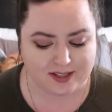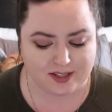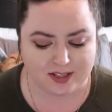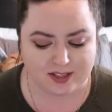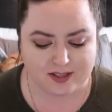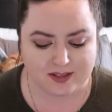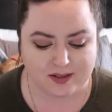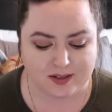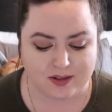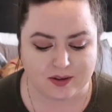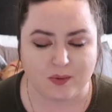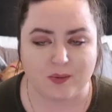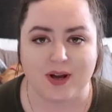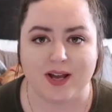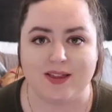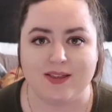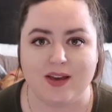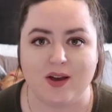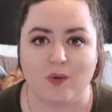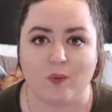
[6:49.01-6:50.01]
just in the
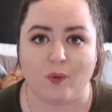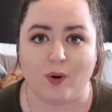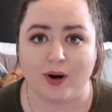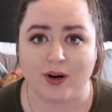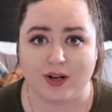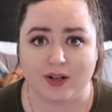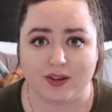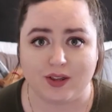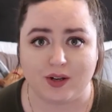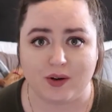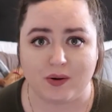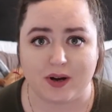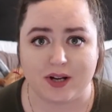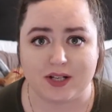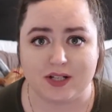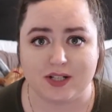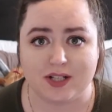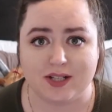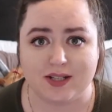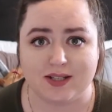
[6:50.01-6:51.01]
way they worded the
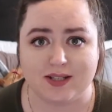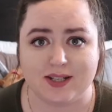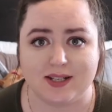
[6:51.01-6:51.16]
questions.